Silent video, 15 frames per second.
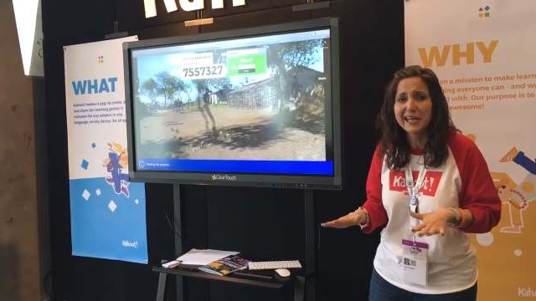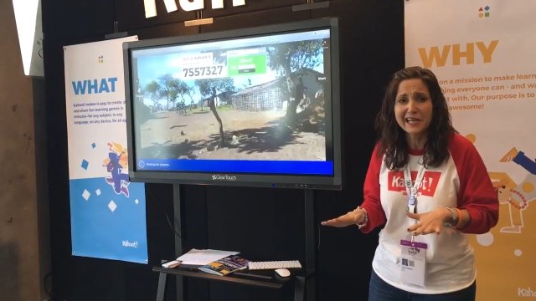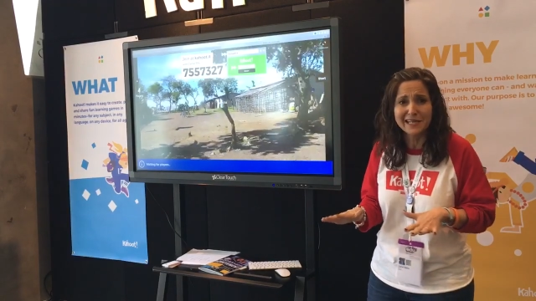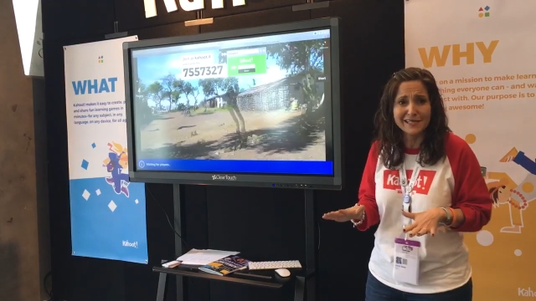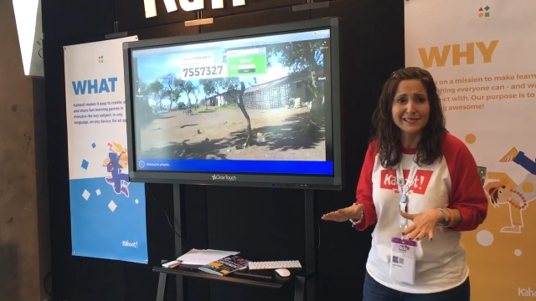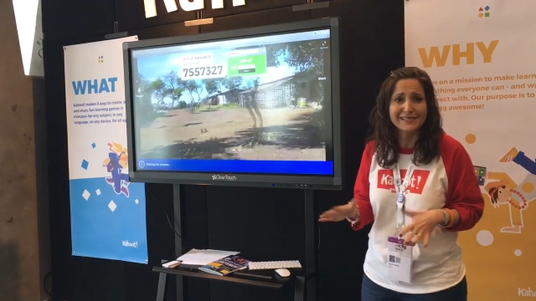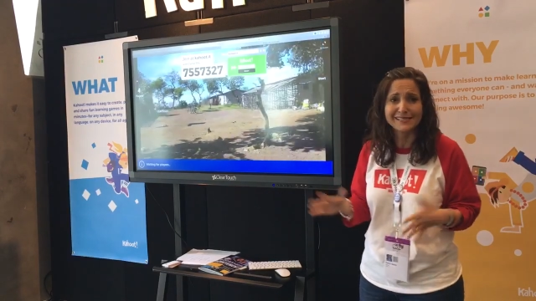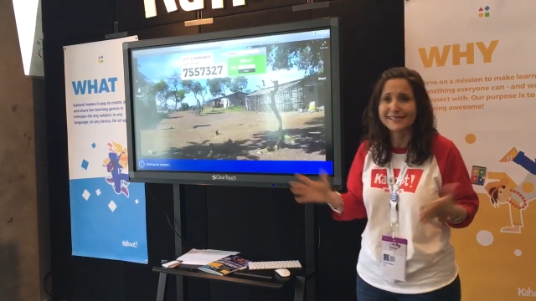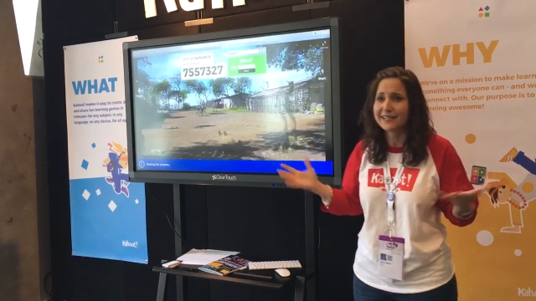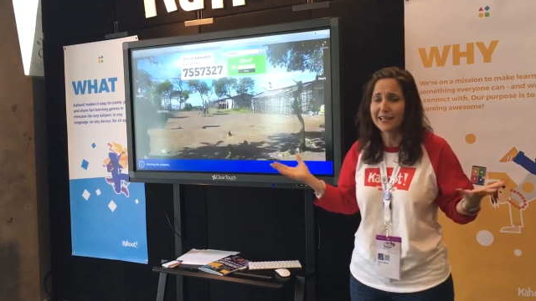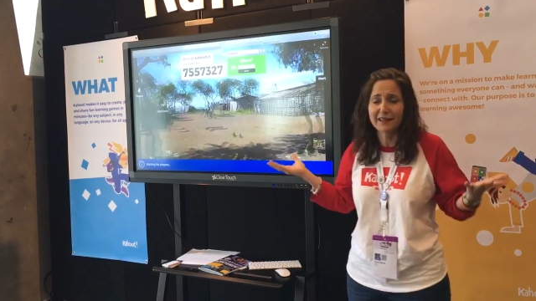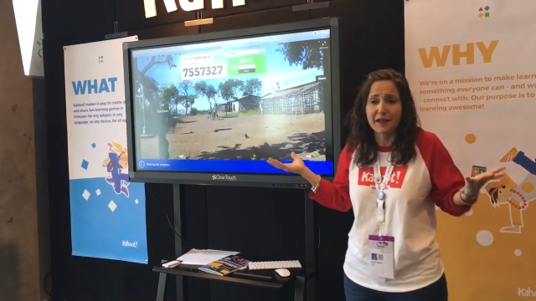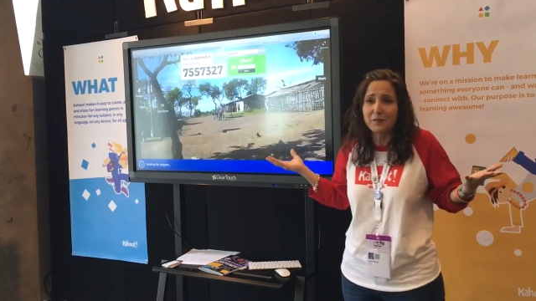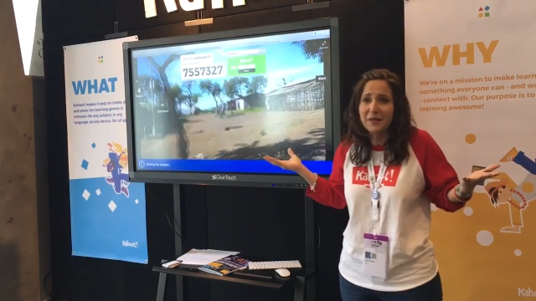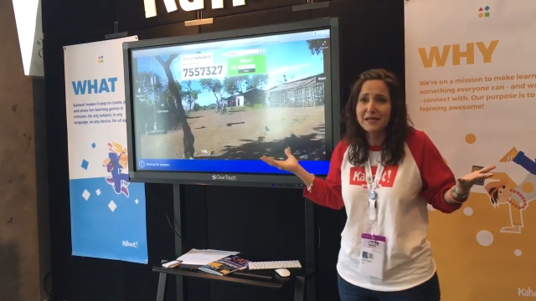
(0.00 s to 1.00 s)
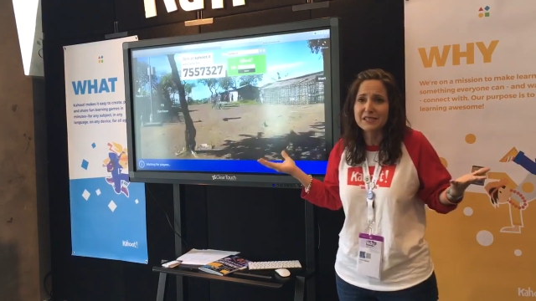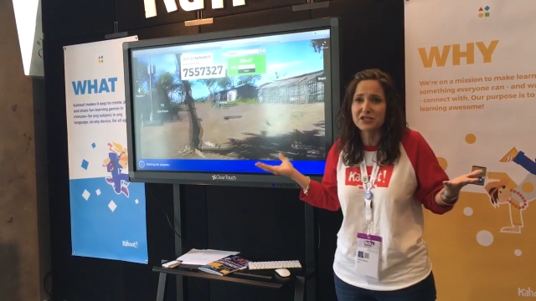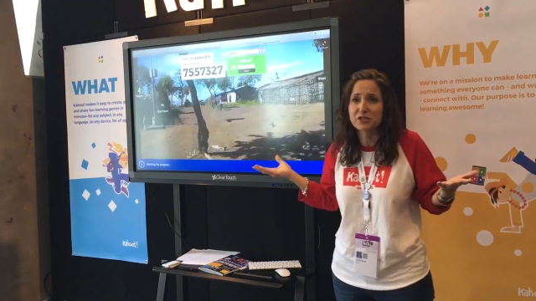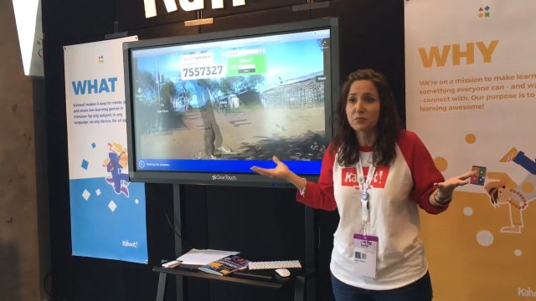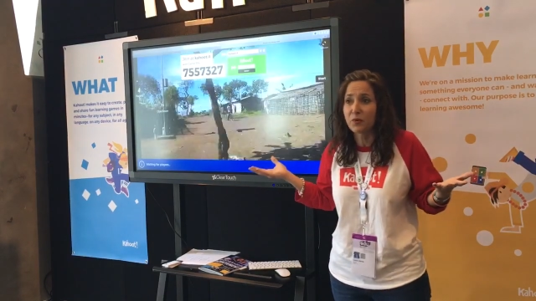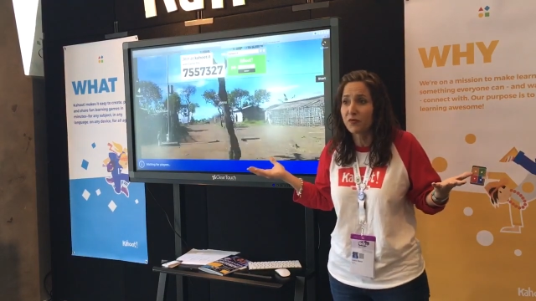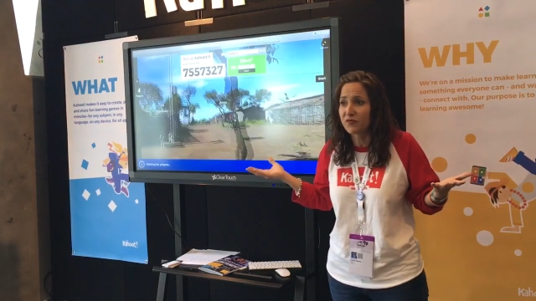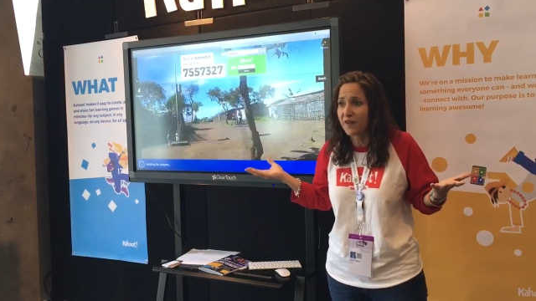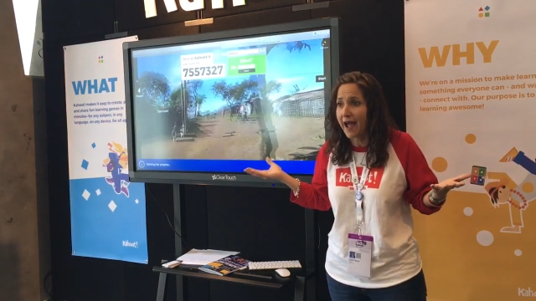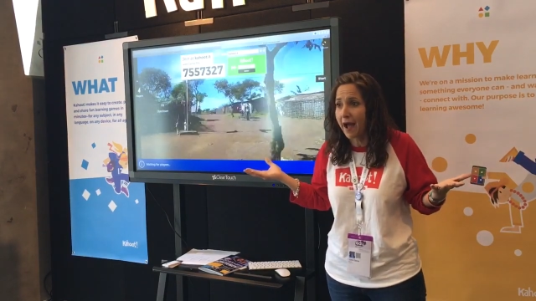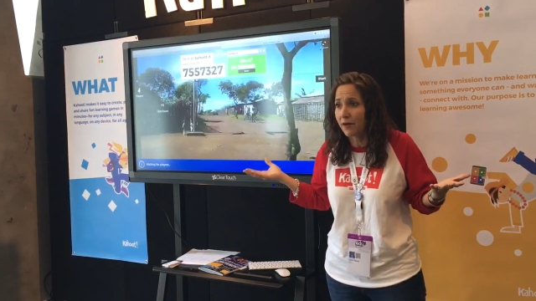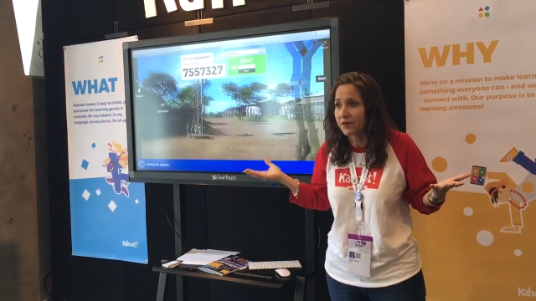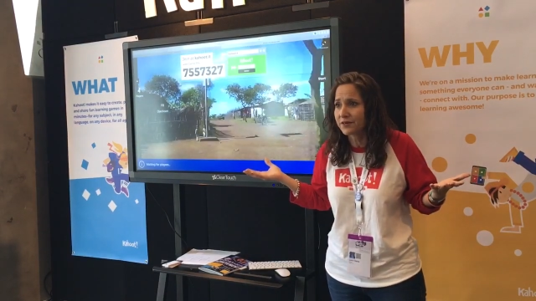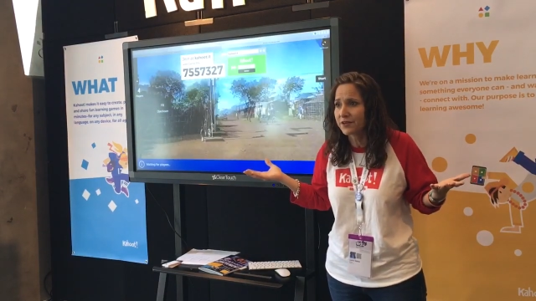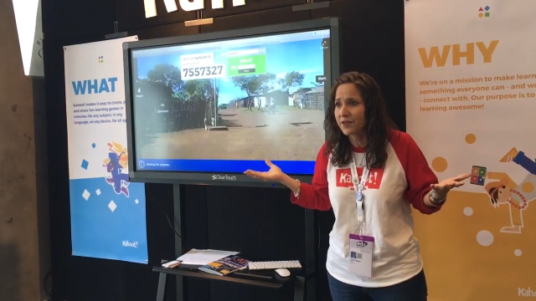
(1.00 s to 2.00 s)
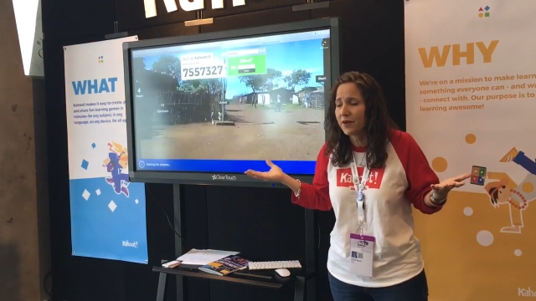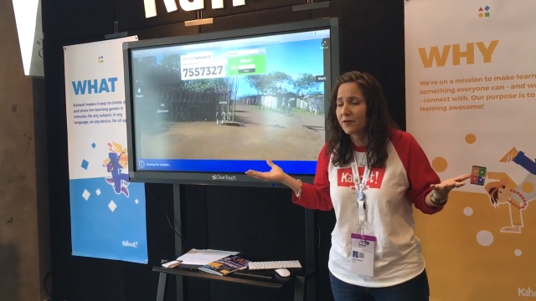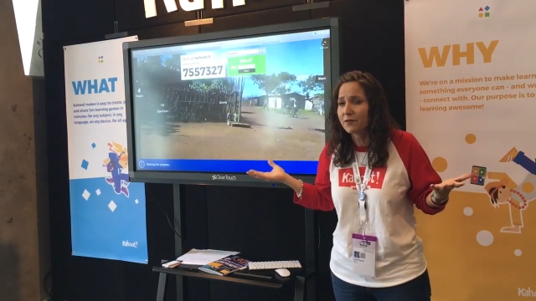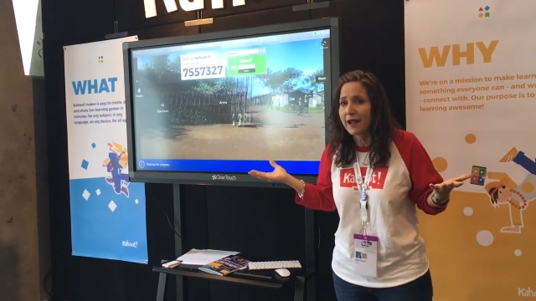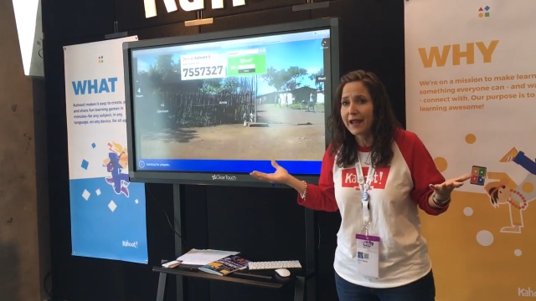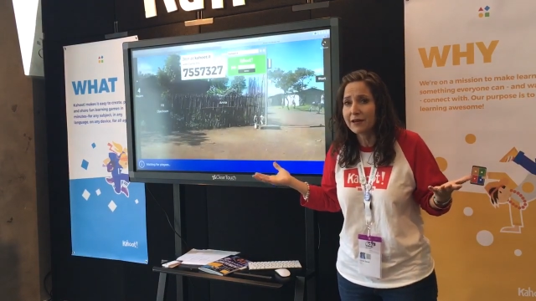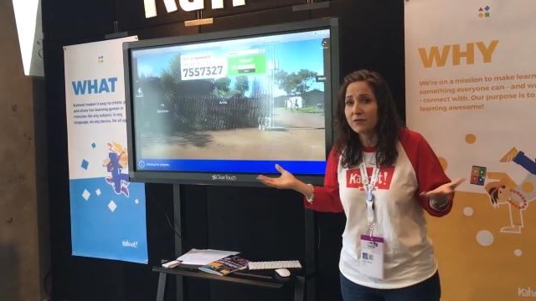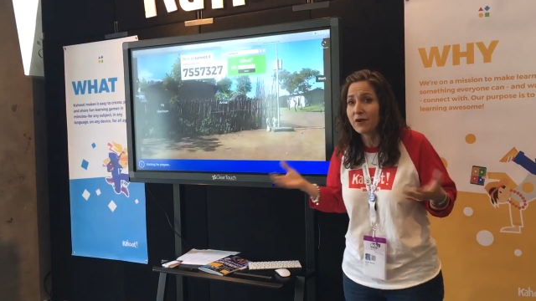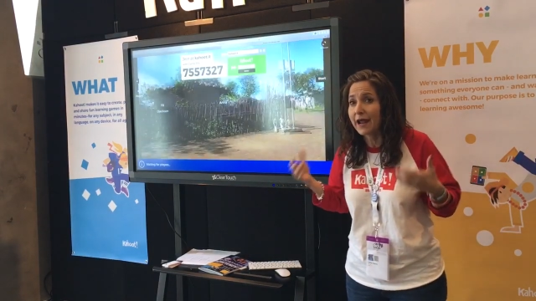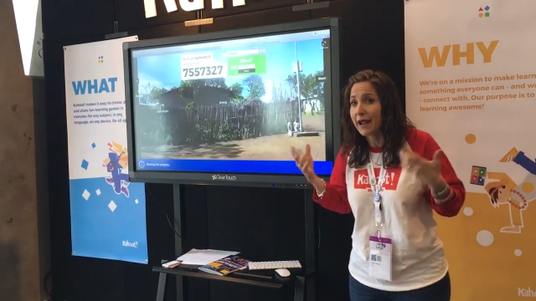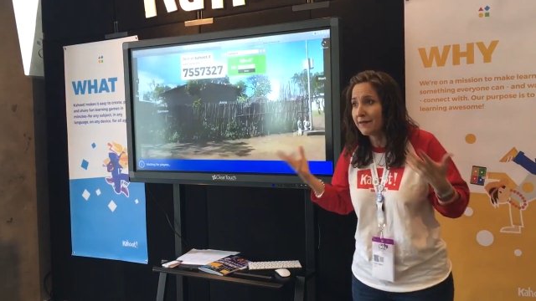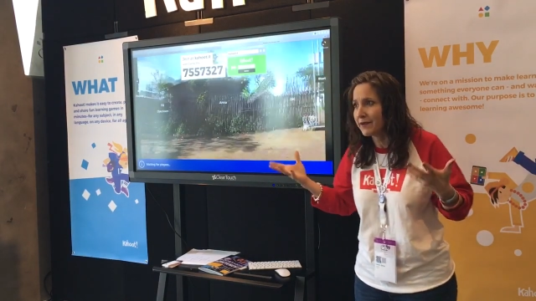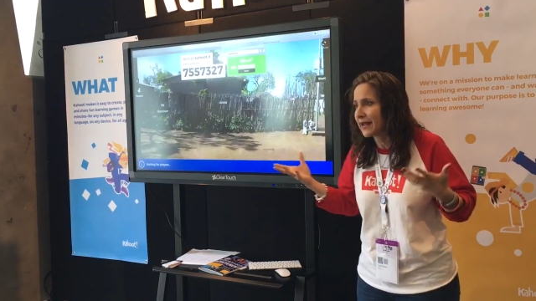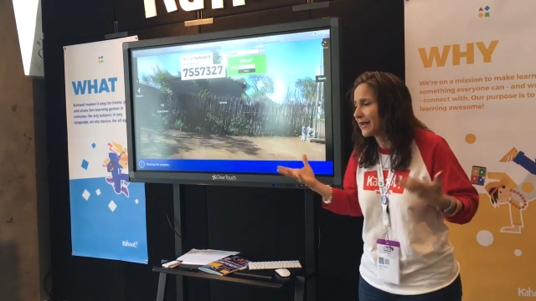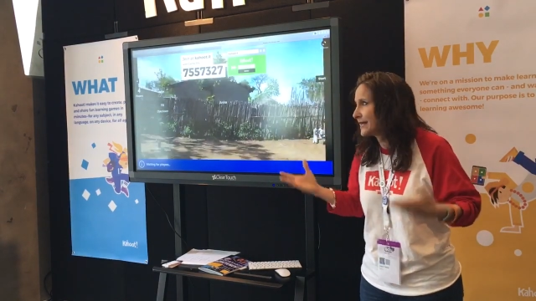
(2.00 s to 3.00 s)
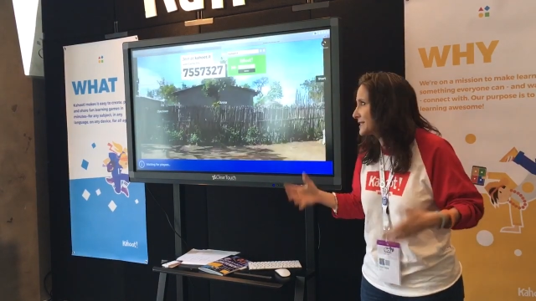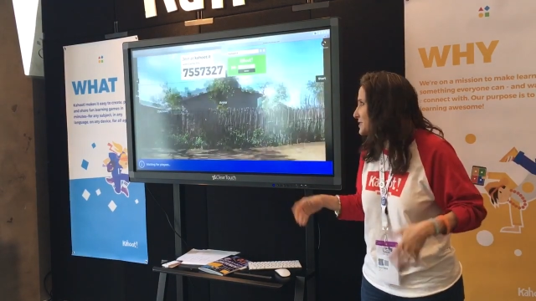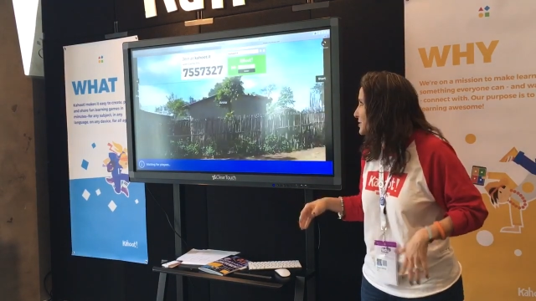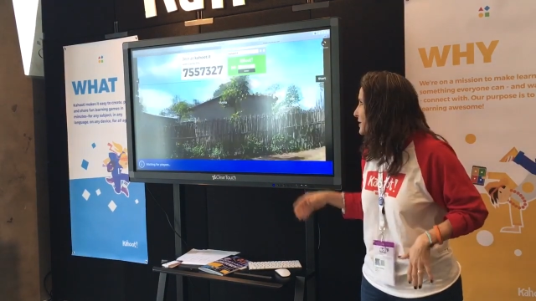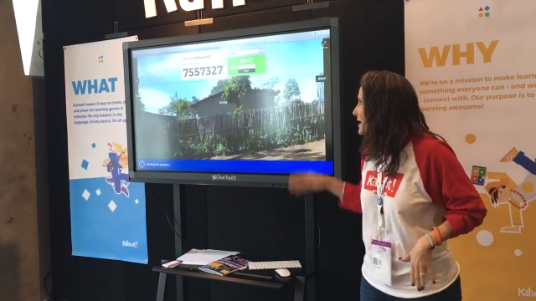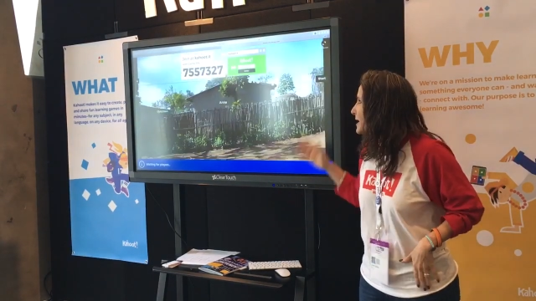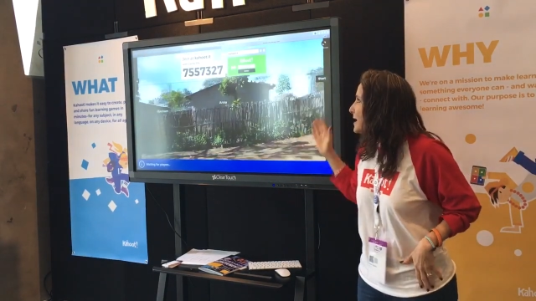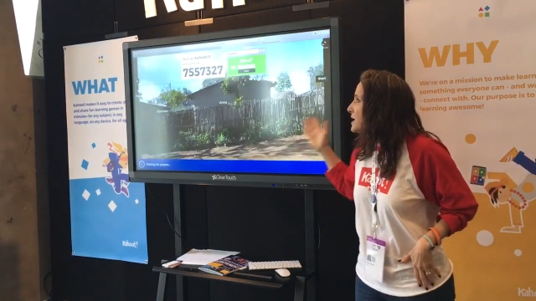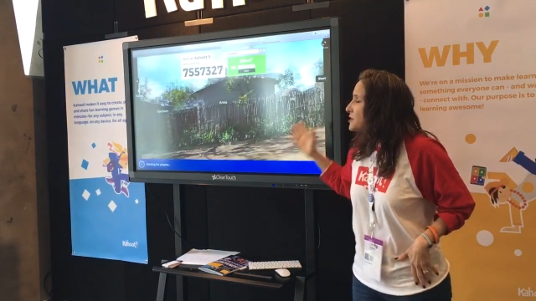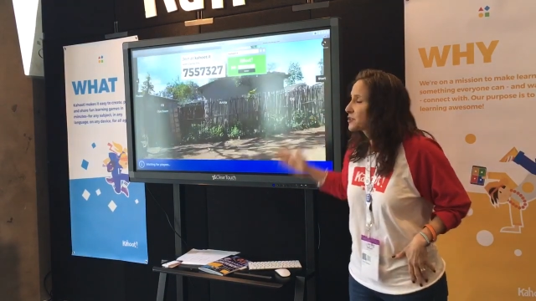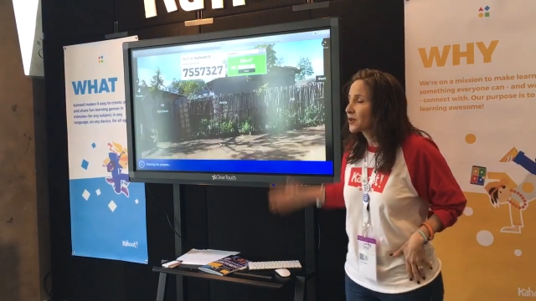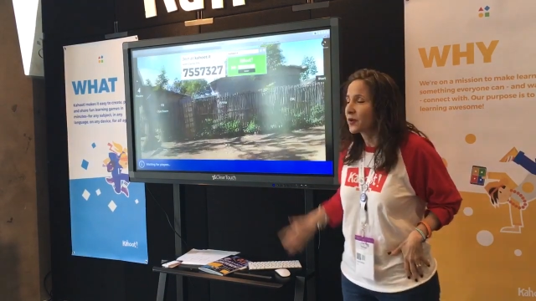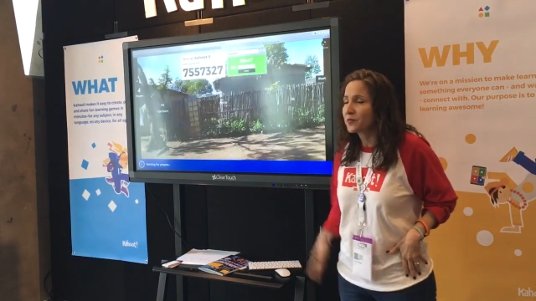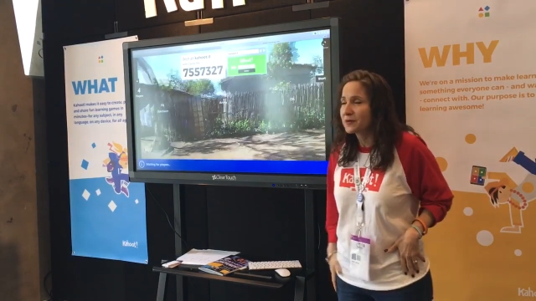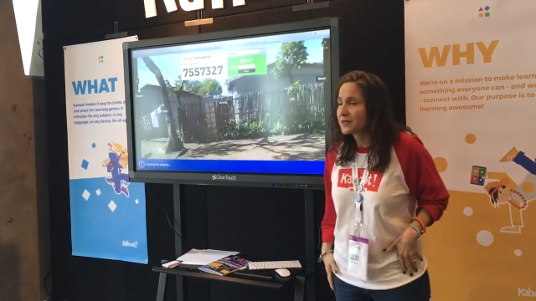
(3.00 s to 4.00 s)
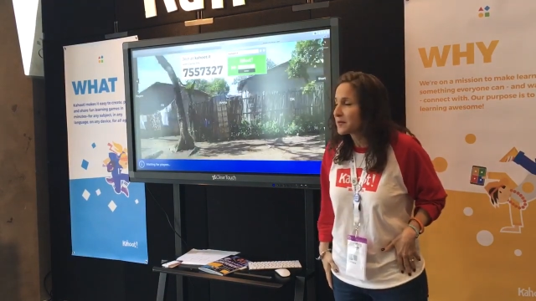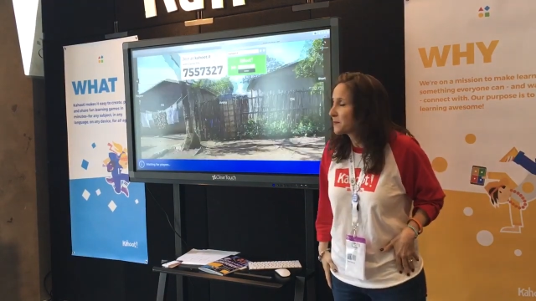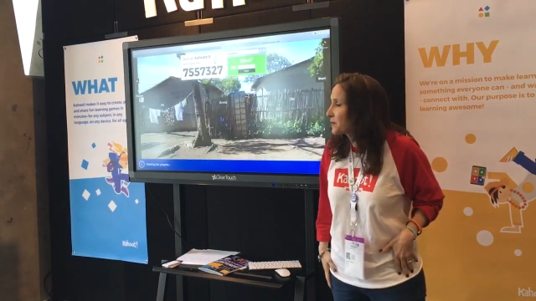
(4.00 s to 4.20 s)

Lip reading: is, I mean, it's just profound, right? Or any student. So I really